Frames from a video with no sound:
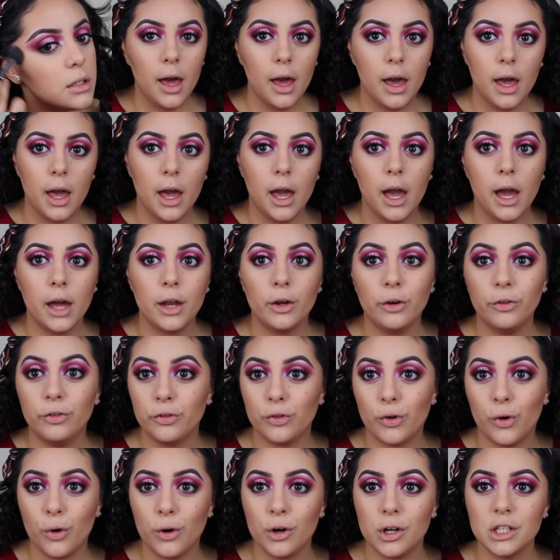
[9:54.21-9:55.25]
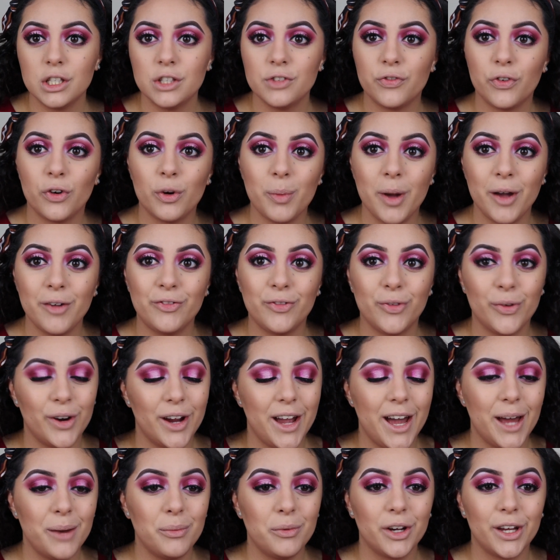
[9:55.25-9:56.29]
And of course, for my
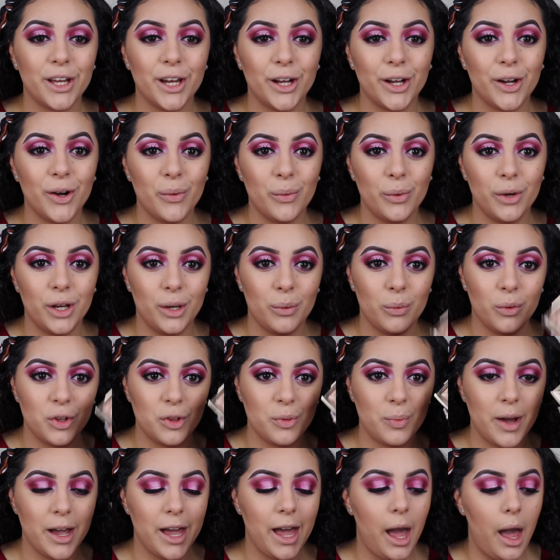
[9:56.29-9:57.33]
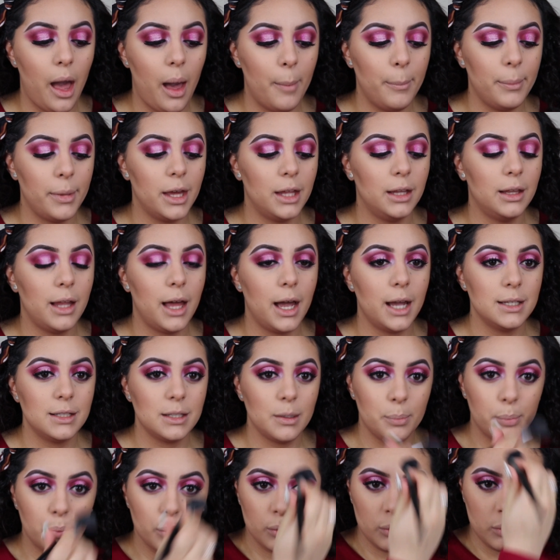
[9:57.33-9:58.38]
forehead, we're gonna go in with my Ambient Light
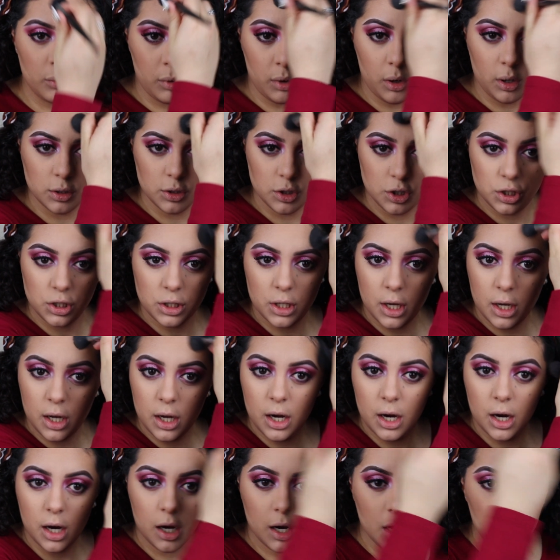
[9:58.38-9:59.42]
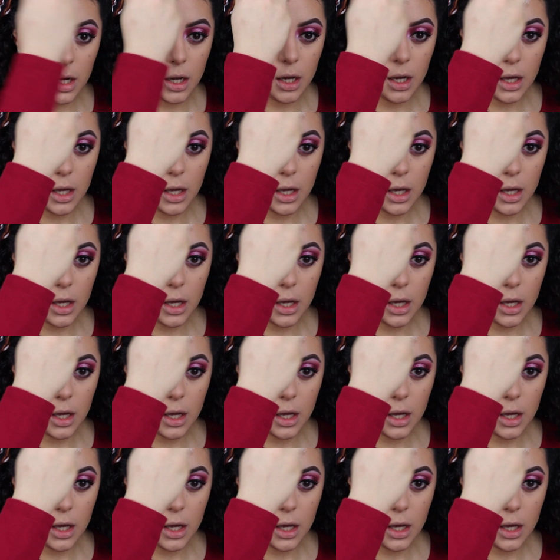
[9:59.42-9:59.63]
Bronzer.